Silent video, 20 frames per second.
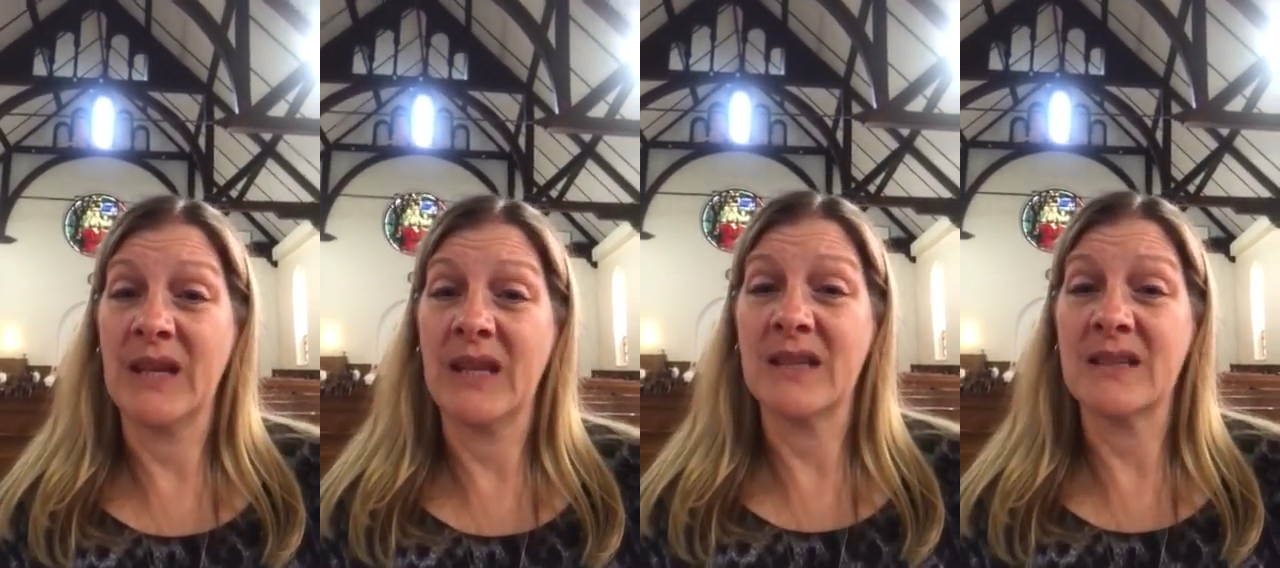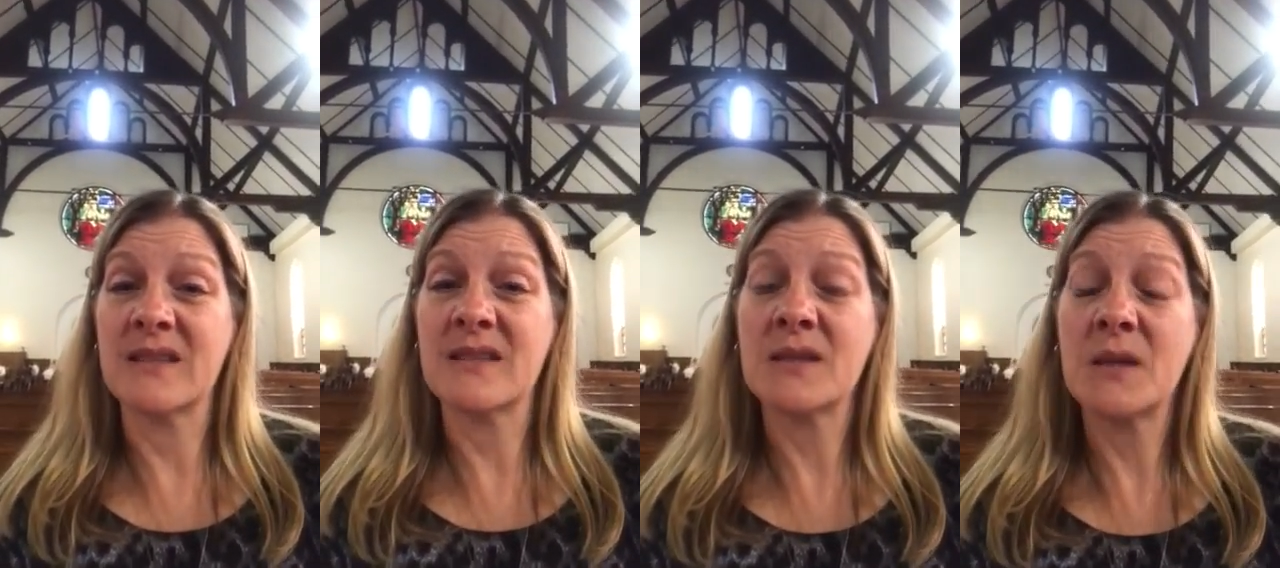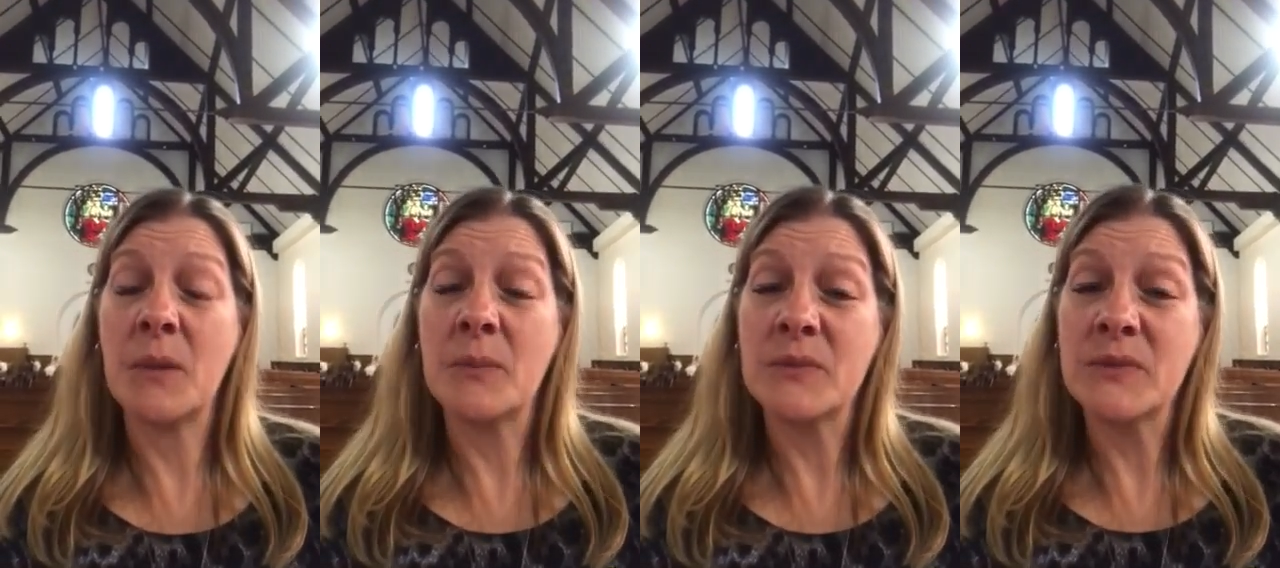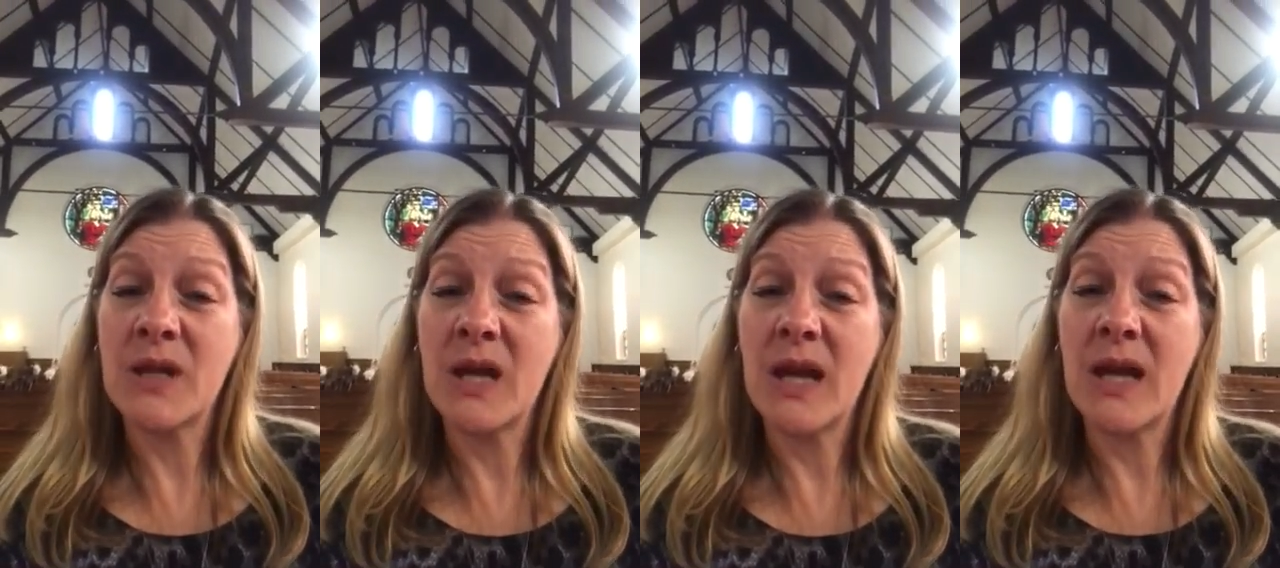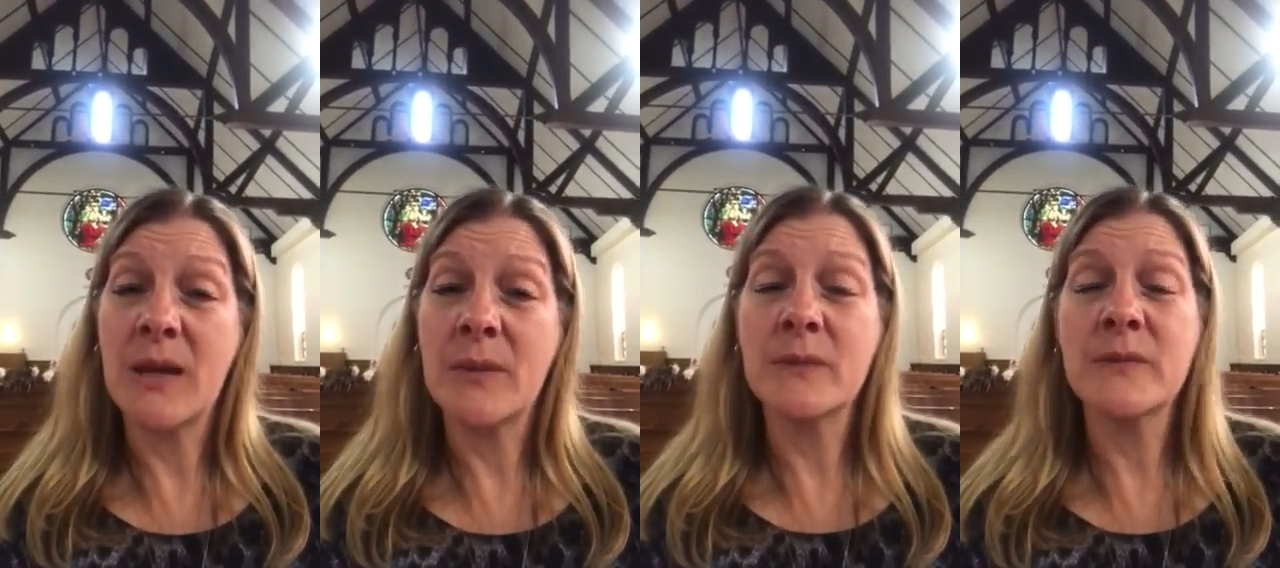And
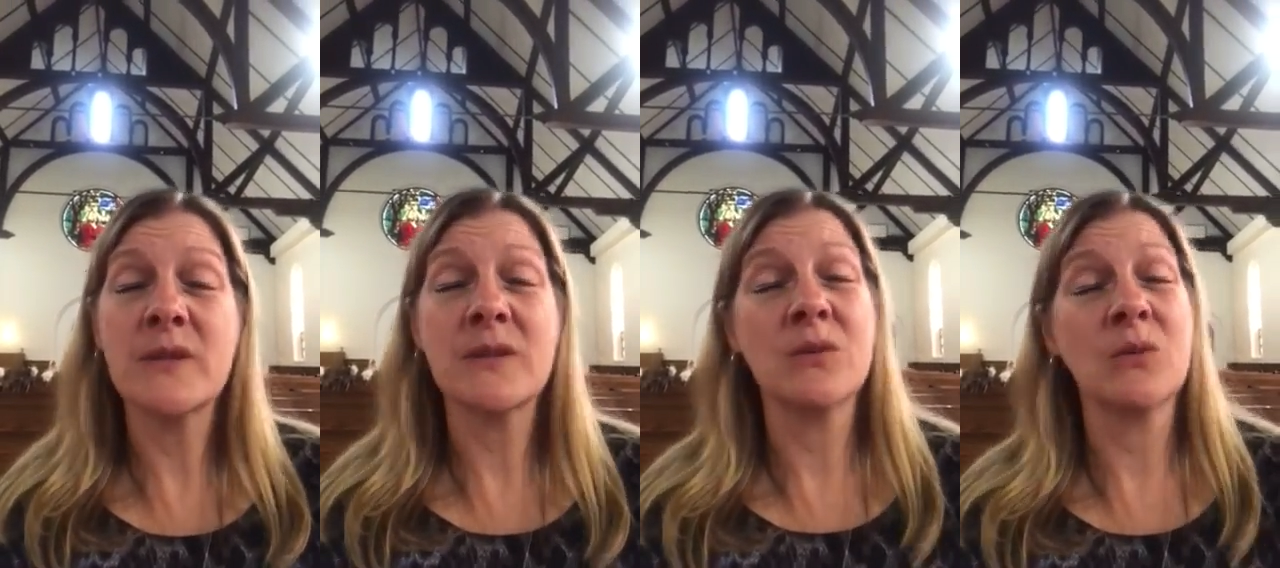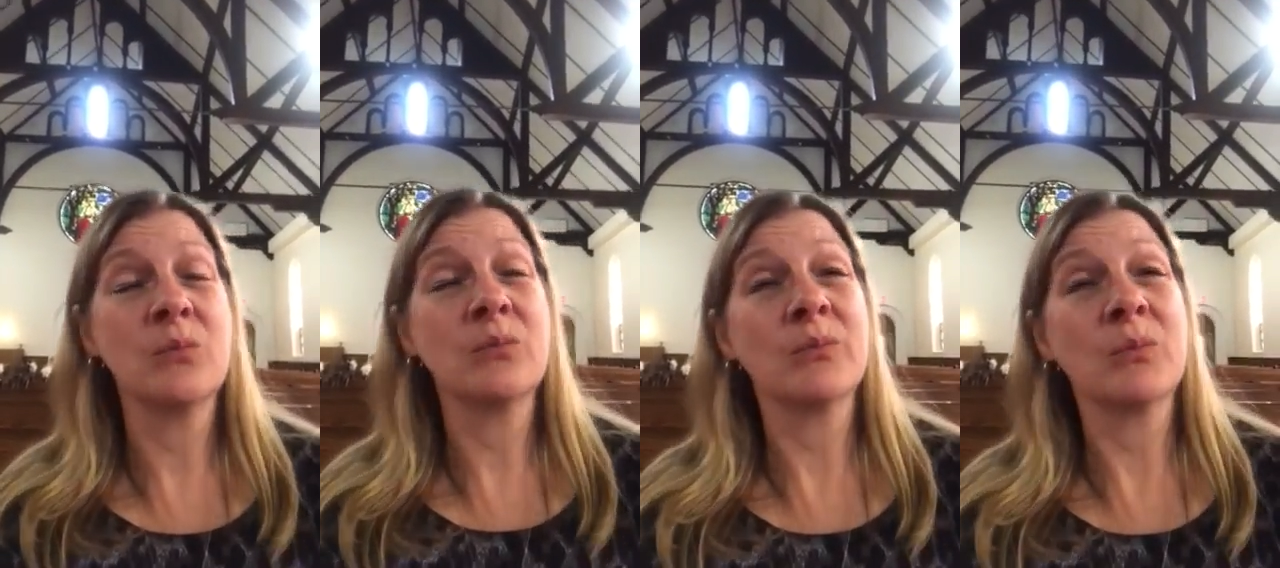sometimes